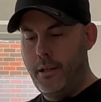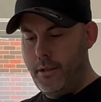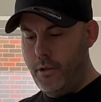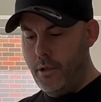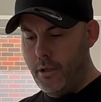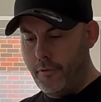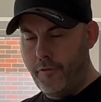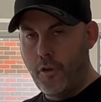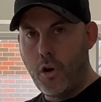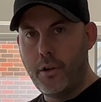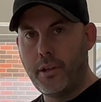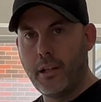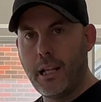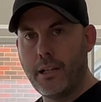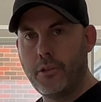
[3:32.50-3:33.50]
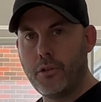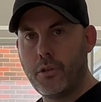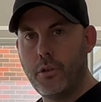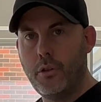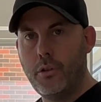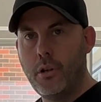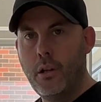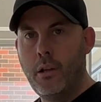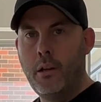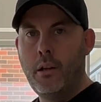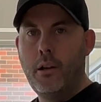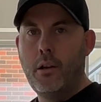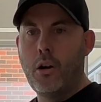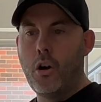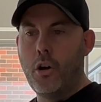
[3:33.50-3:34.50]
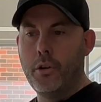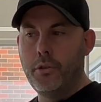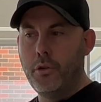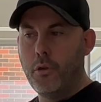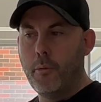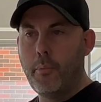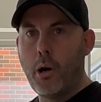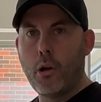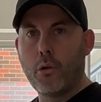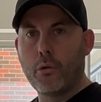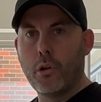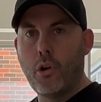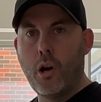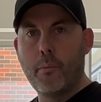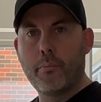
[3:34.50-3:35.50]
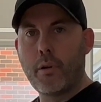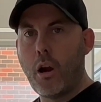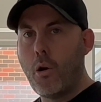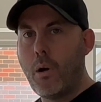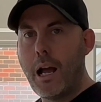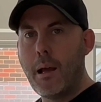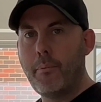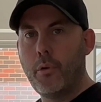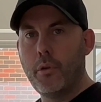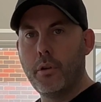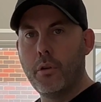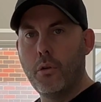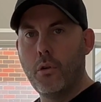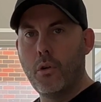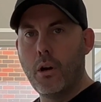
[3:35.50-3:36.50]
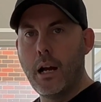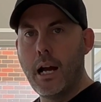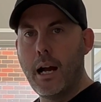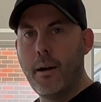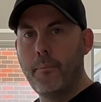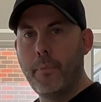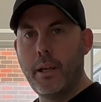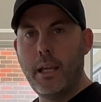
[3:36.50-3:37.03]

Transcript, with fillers: You can find the latitude on your Polar Align Pro app or your um,